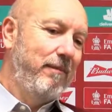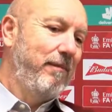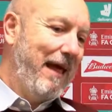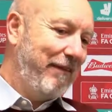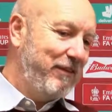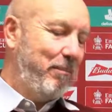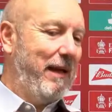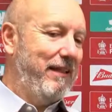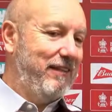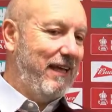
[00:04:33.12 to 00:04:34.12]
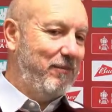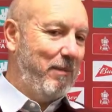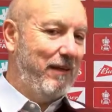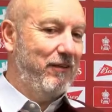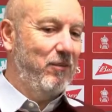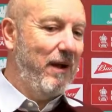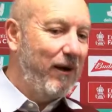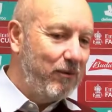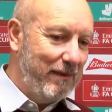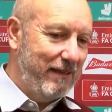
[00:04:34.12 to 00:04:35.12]
Having to pay the debts back as
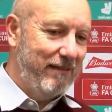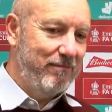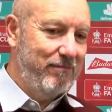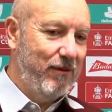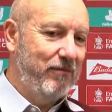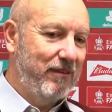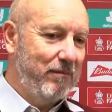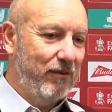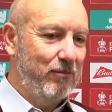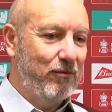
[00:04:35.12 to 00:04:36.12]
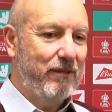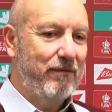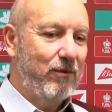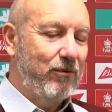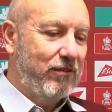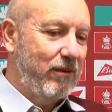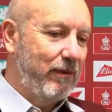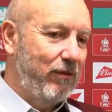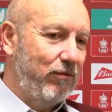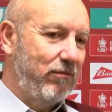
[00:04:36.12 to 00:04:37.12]
well made it obviously much more difficult, so we
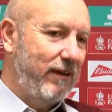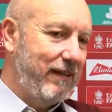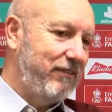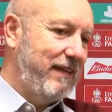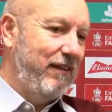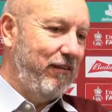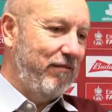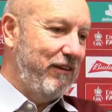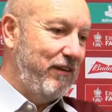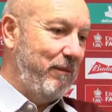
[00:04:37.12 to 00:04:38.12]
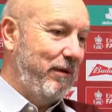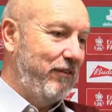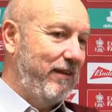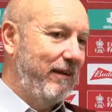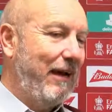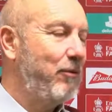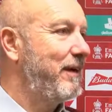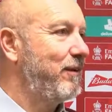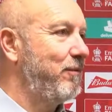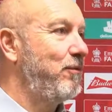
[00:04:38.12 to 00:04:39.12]
thought, right, let's get the 3G pitch down. How are we
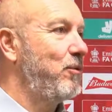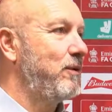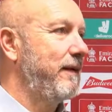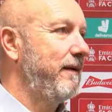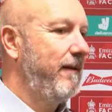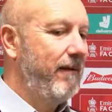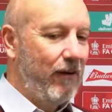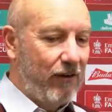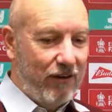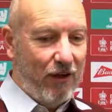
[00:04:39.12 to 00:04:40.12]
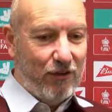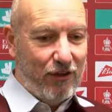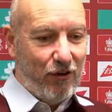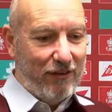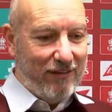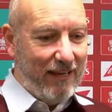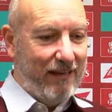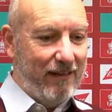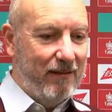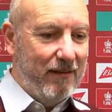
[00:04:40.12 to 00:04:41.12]
going to afford it? And I know that Colin
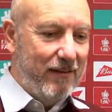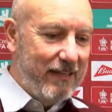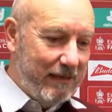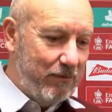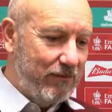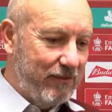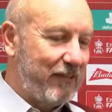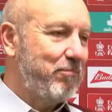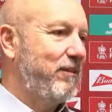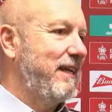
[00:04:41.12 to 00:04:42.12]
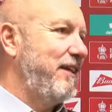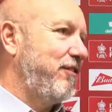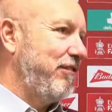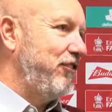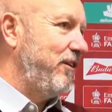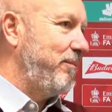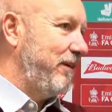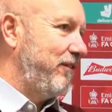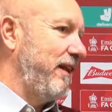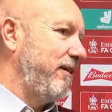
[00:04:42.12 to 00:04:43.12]
Taylor, he was desperate to get the 3G
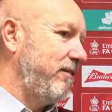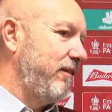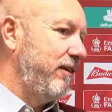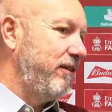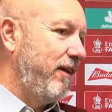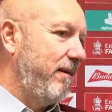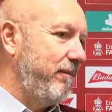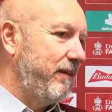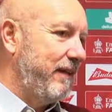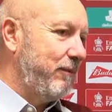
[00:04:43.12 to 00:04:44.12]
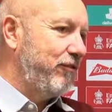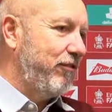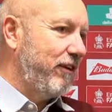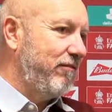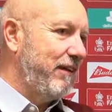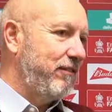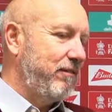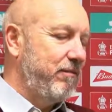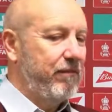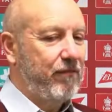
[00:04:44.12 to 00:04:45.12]
pitch down, and he was trying to raise
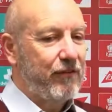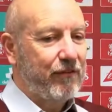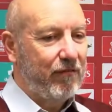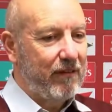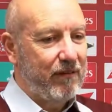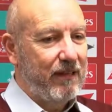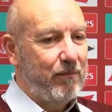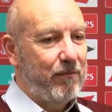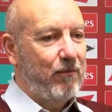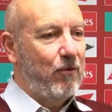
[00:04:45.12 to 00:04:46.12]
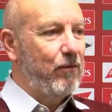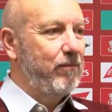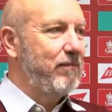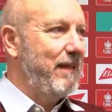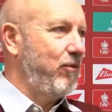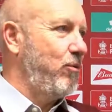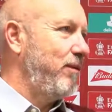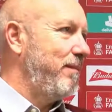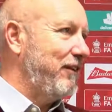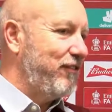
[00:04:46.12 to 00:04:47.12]
the funds for it the year before and never quite
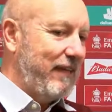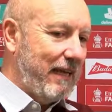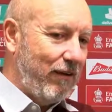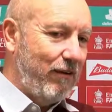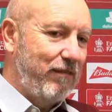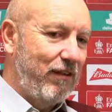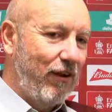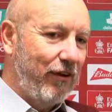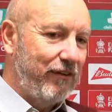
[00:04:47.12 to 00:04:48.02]
managed to get it over the line.